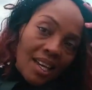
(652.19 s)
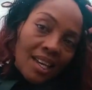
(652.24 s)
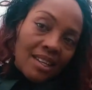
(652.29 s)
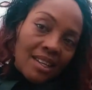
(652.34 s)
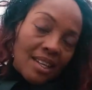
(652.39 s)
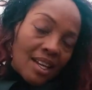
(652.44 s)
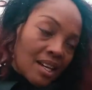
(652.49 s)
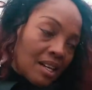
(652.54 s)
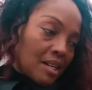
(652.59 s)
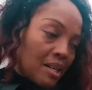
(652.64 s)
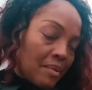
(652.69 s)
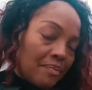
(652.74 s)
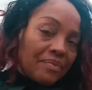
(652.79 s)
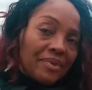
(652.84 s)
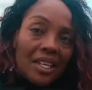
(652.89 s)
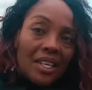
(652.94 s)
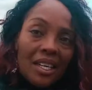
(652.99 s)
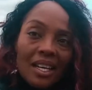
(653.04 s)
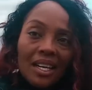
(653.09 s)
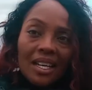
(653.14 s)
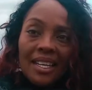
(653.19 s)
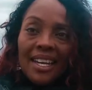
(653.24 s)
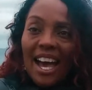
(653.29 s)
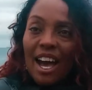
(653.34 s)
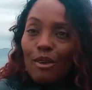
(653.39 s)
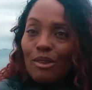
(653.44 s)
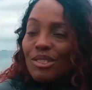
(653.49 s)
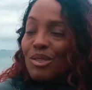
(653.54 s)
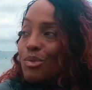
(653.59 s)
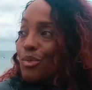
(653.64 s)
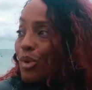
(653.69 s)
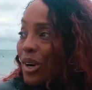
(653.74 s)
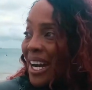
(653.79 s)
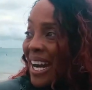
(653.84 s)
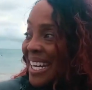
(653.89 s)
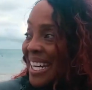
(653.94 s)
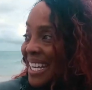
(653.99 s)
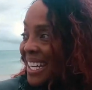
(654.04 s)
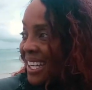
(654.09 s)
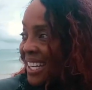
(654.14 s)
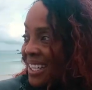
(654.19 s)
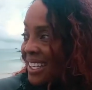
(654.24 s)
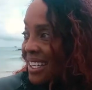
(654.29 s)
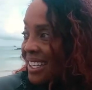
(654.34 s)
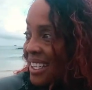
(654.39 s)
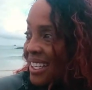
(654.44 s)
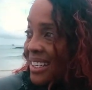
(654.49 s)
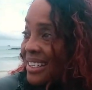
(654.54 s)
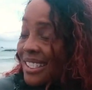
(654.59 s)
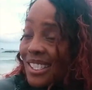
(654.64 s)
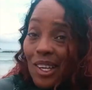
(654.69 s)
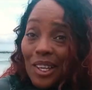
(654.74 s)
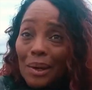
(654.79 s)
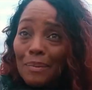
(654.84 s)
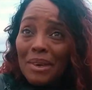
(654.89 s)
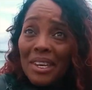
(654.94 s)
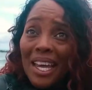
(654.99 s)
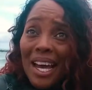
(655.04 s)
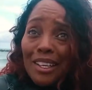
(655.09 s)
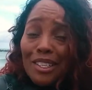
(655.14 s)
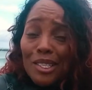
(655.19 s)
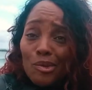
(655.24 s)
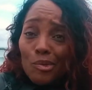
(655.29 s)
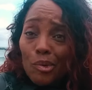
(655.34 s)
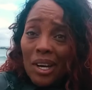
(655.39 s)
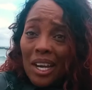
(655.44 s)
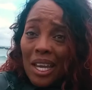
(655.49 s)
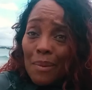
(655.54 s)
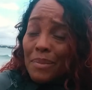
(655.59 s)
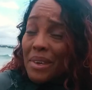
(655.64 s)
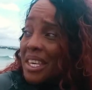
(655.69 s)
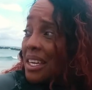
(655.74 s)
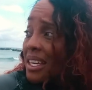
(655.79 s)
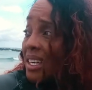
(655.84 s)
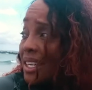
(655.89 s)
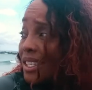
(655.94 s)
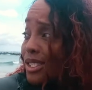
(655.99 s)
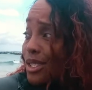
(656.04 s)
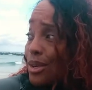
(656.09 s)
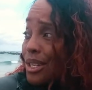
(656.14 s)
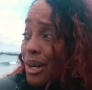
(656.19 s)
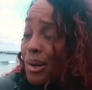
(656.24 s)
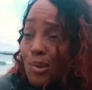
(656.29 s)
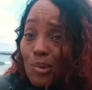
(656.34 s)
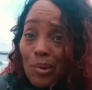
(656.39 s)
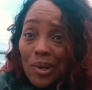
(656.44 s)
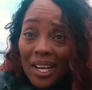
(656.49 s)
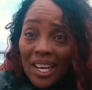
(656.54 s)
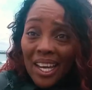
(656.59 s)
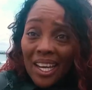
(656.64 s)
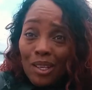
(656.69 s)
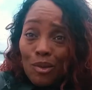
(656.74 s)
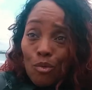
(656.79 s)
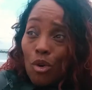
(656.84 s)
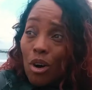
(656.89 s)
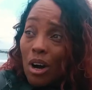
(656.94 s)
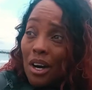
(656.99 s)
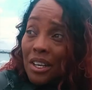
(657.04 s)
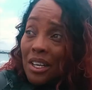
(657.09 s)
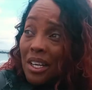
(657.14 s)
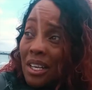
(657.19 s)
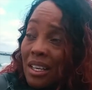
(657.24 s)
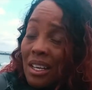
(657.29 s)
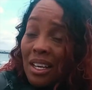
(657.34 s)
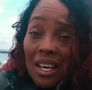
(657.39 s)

But now, this was after I shampooed it